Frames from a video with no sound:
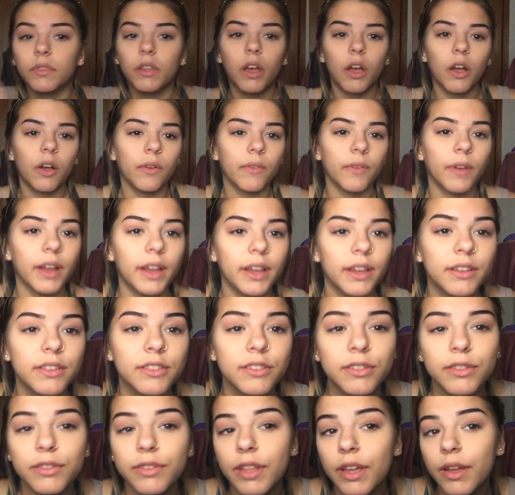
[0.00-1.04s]
Alright,
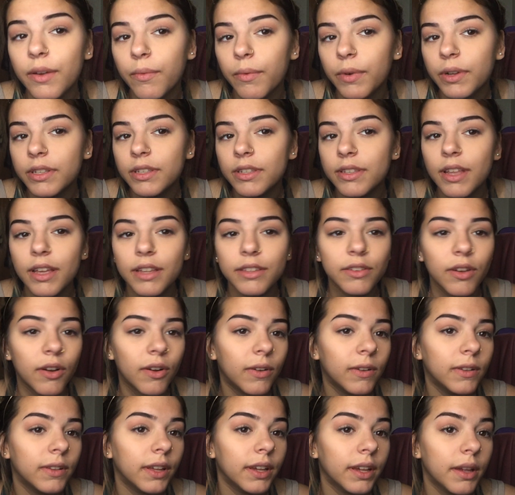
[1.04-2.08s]
so then once that's
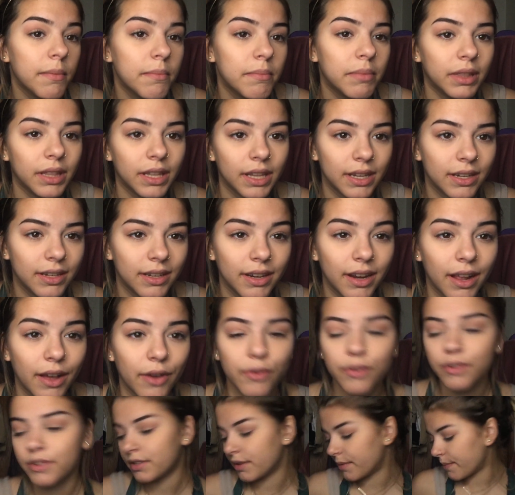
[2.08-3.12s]
all like blended
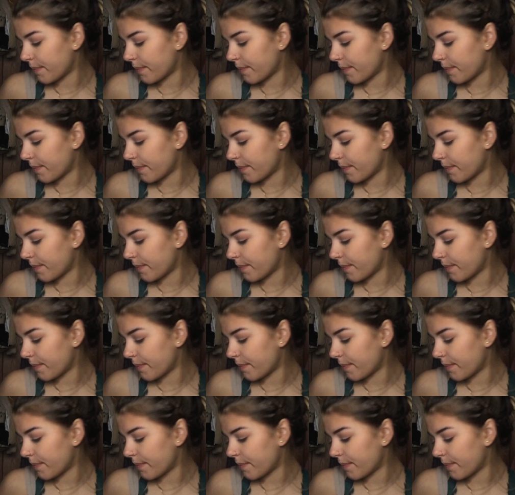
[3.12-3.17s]
out,